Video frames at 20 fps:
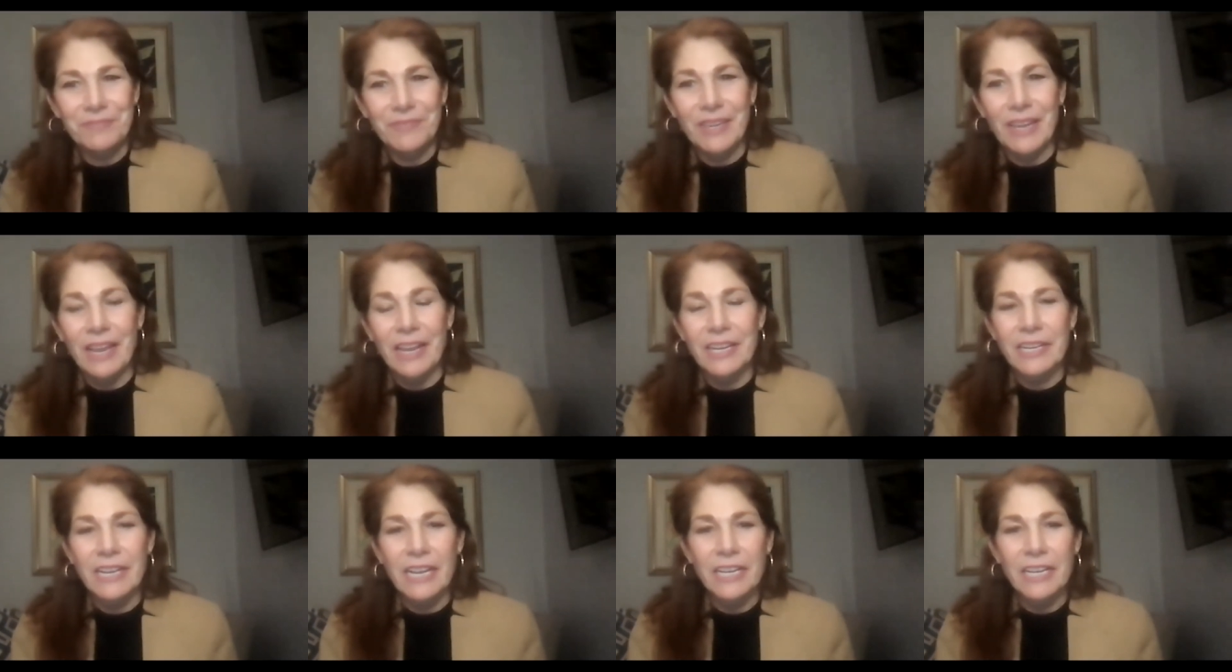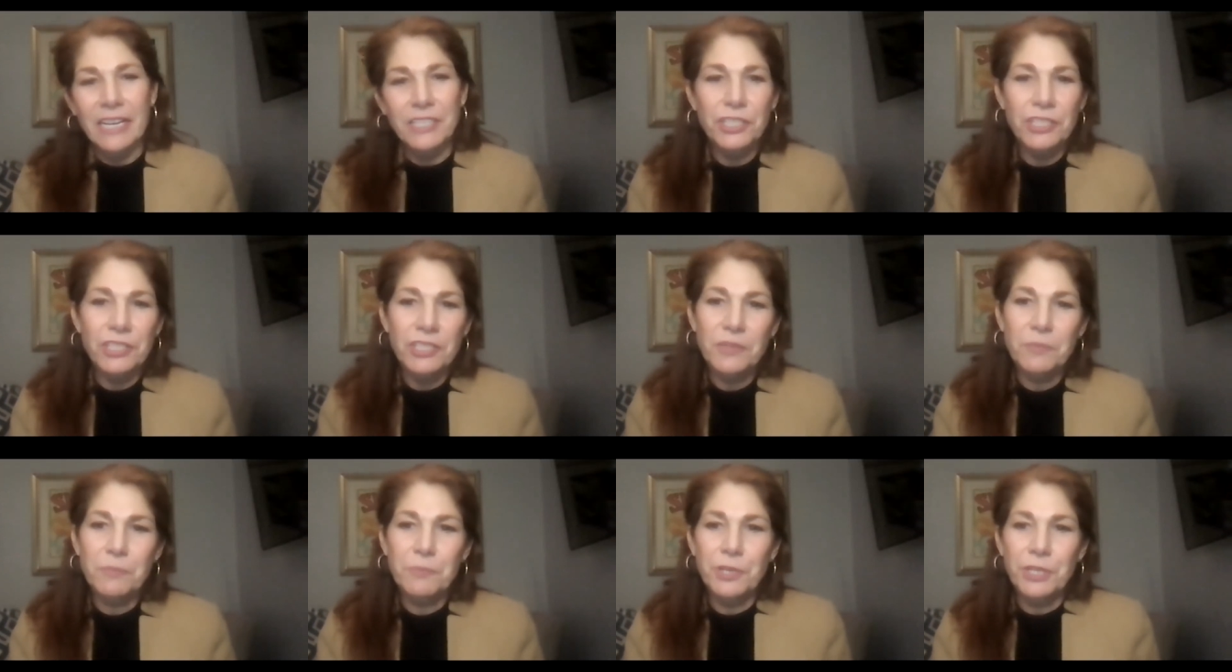And I
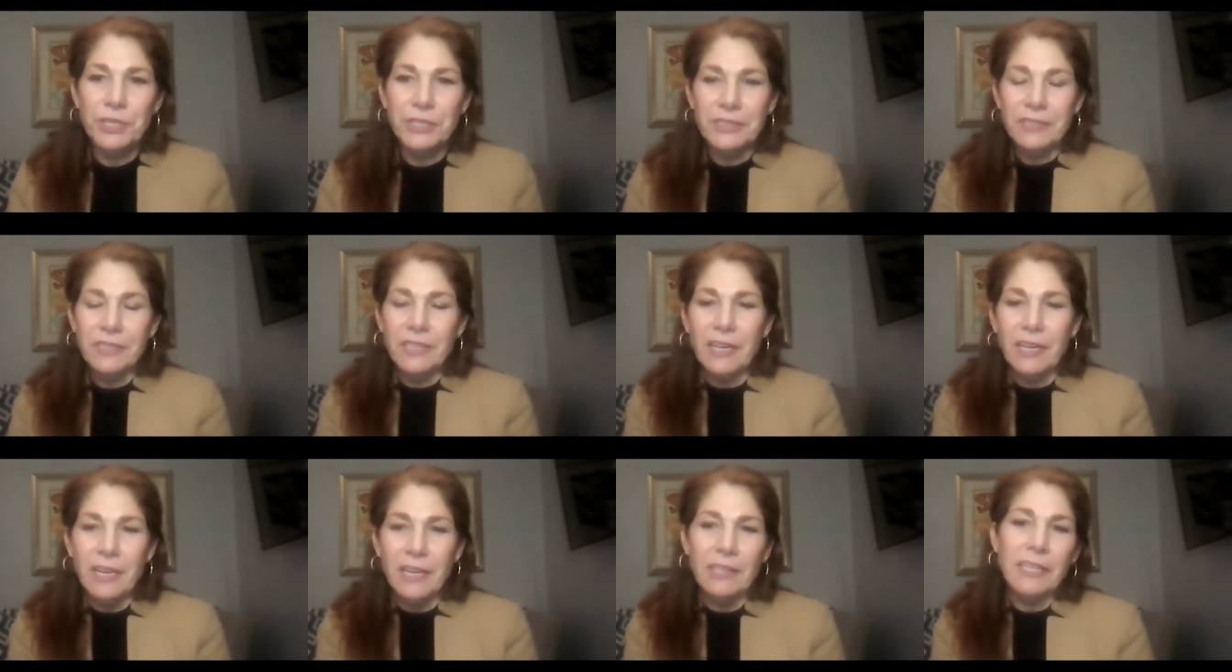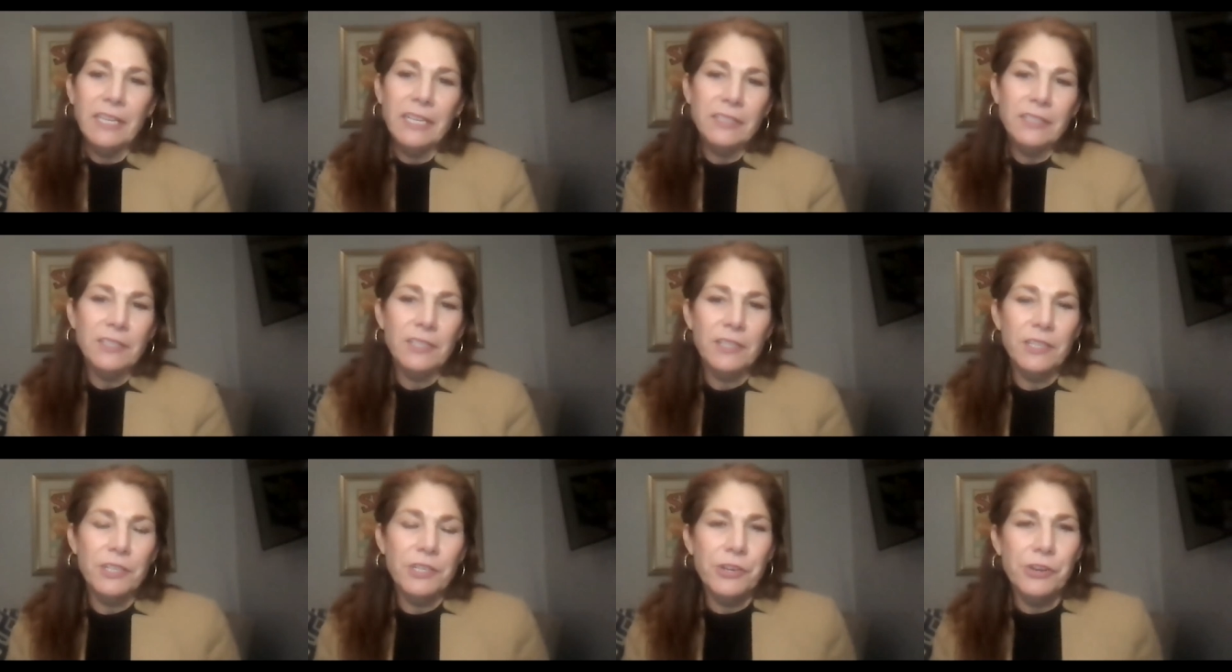just put uh, a link to
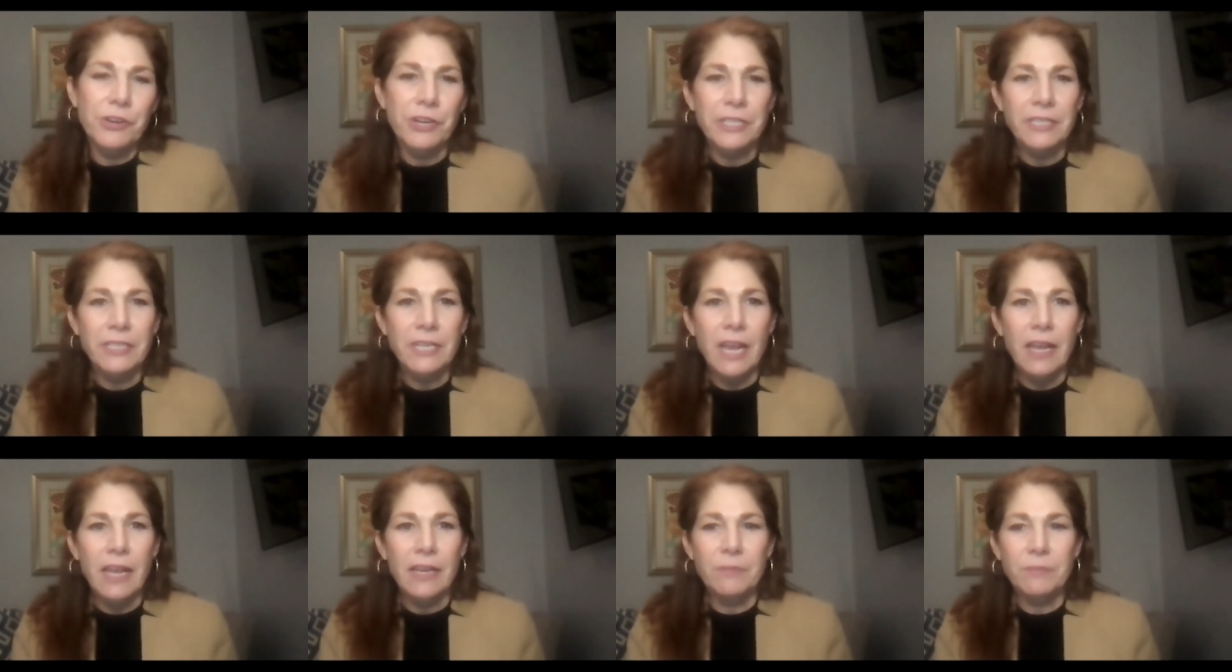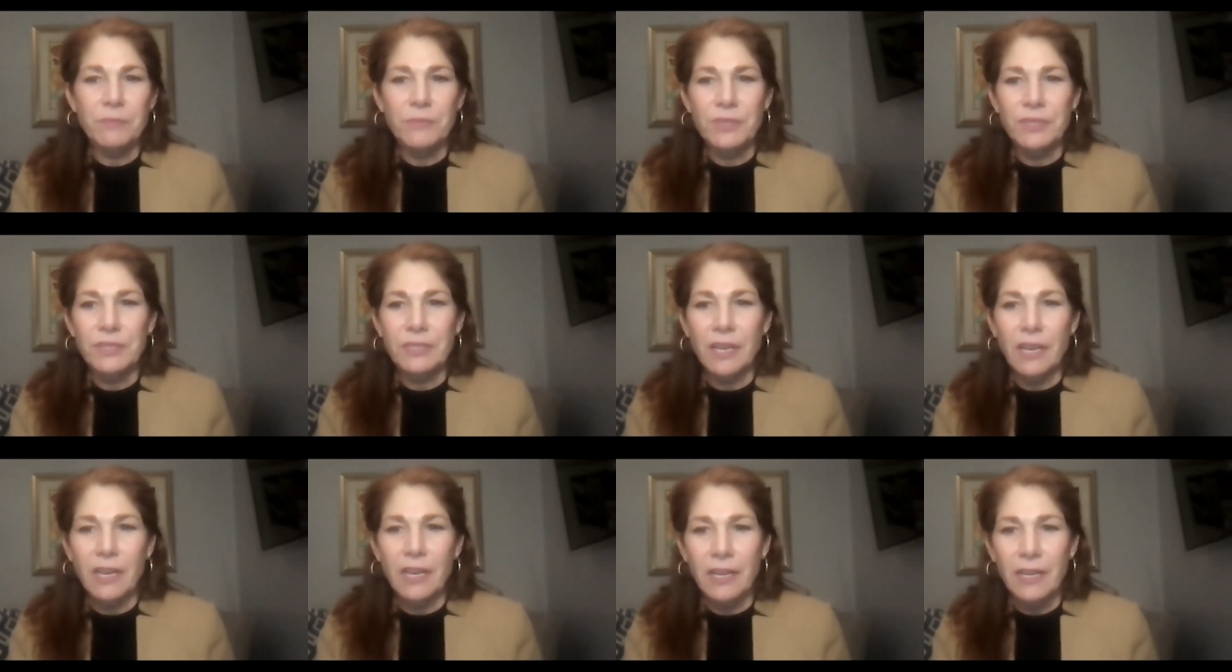the New York Times
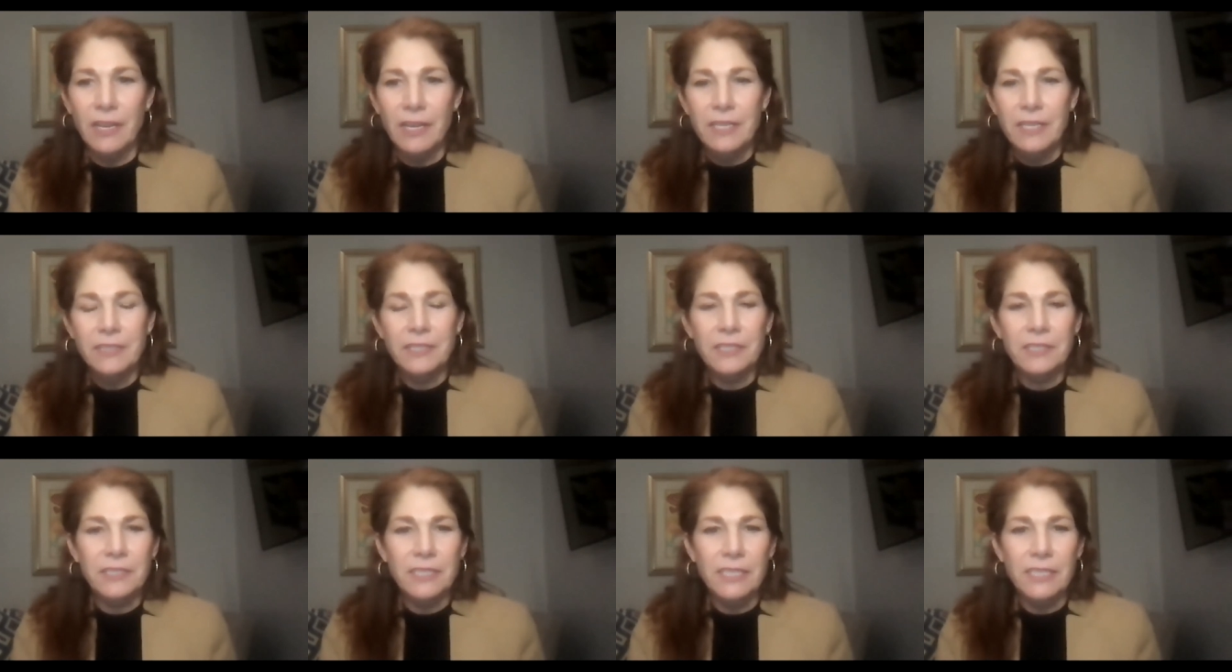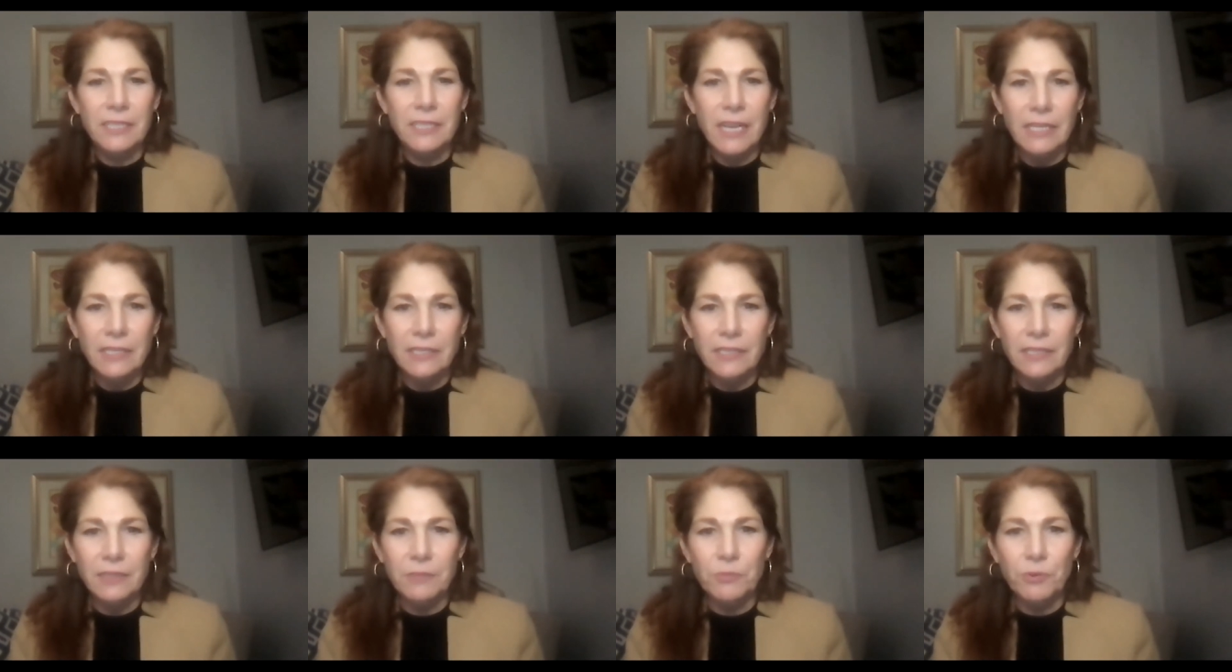uh,
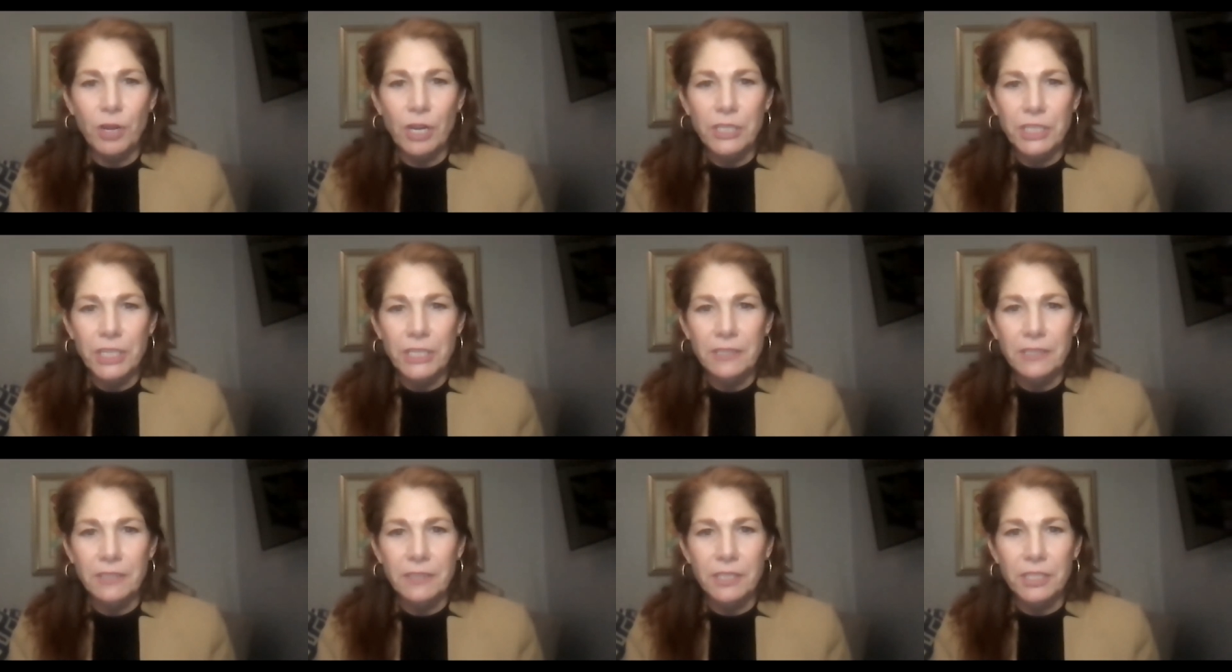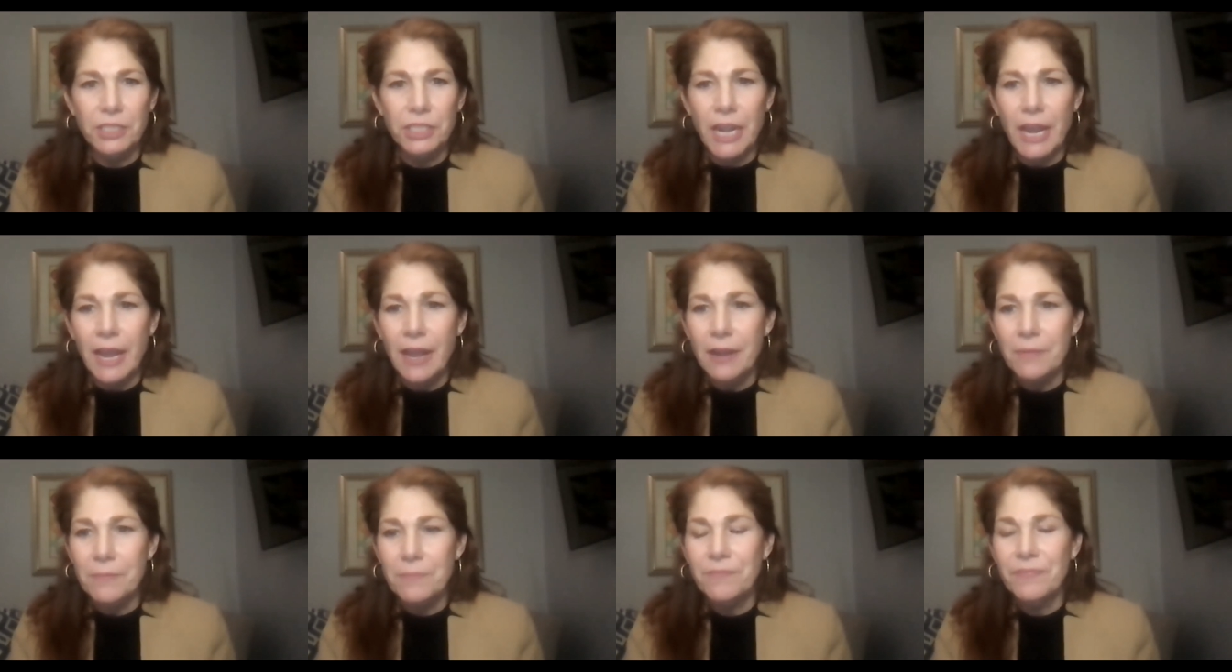1619 project in the
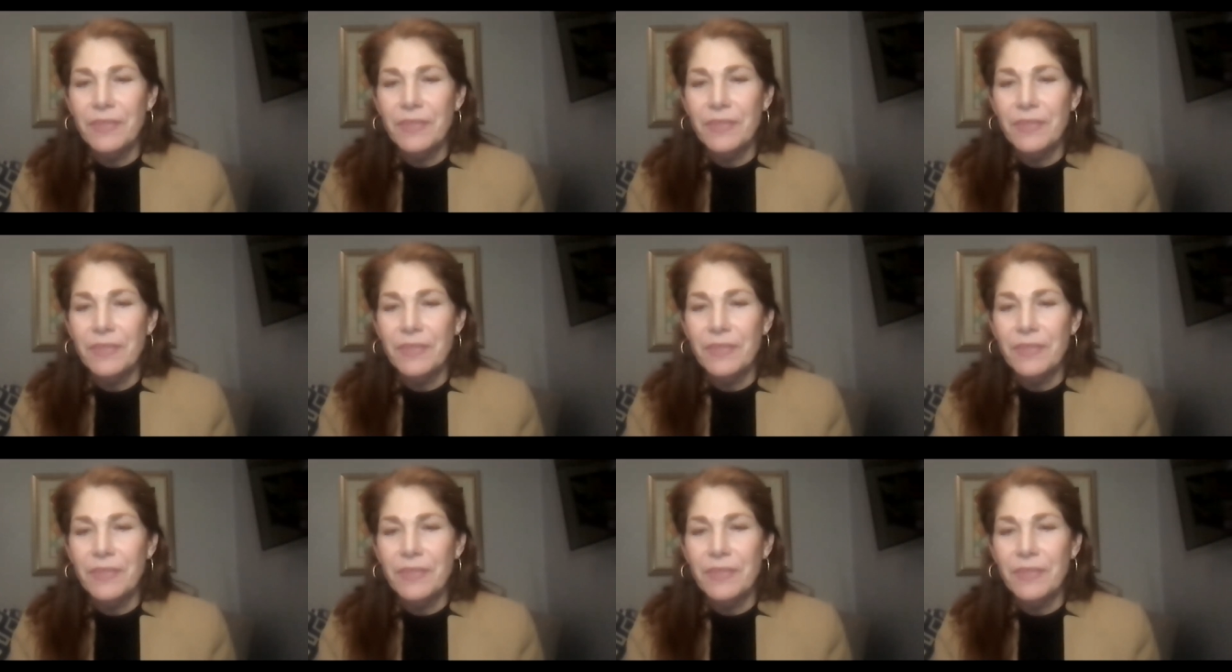chat.